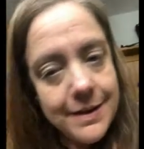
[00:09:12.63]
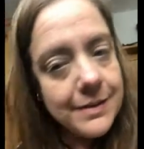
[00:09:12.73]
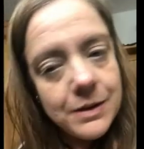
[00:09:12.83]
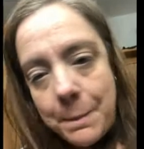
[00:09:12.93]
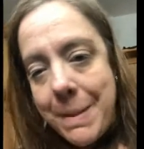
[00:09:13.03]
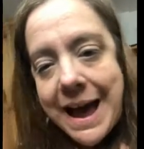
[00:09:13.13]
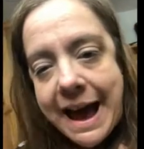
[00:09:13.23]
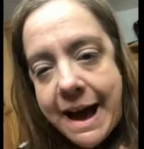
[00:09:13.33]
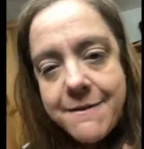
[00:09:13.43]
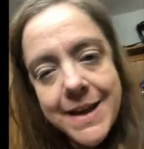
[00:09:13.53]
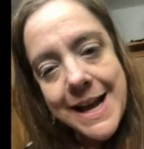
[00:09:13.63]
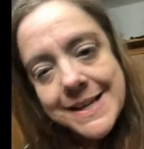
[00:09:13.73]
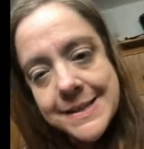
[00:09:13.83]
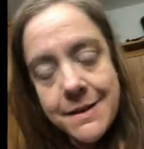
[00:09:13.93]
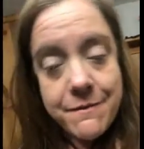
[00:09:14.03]
little
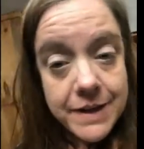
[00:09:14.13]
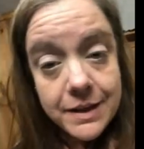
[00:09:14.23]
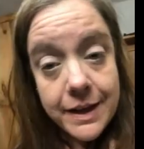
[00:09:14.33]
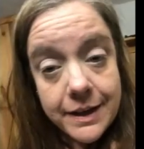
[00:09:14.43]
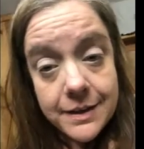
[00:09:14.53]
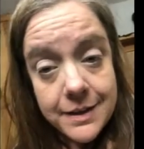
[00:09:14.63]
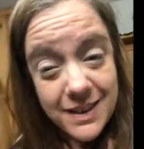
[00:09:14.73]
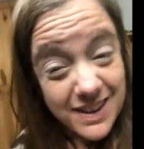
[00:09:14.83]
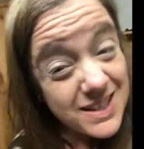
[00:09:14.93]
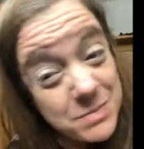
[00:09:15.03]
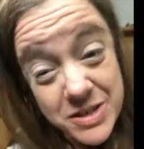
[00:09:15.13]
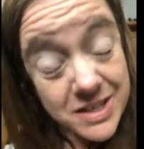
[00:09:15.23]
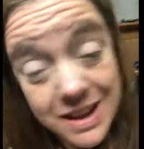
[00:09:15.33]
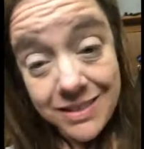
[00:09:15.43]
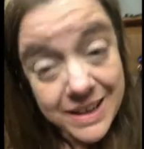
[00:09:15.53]
Pav-esque feeling because I'm just
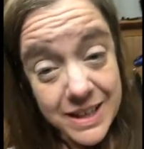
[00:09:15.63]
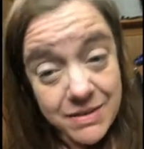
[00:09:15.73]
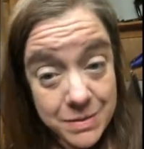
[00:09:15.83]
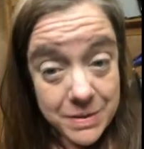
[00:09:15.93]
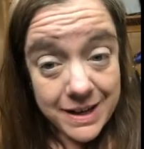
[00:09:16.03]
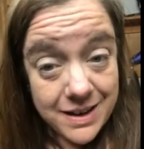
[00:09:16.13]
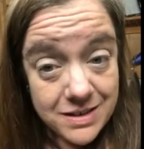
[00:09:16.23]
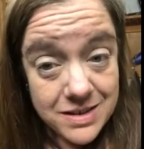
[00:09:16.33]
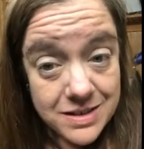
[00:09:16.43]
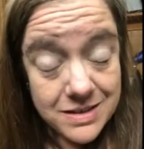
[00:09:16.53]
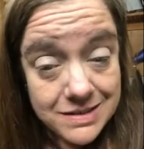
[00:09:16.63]
not like everybody else.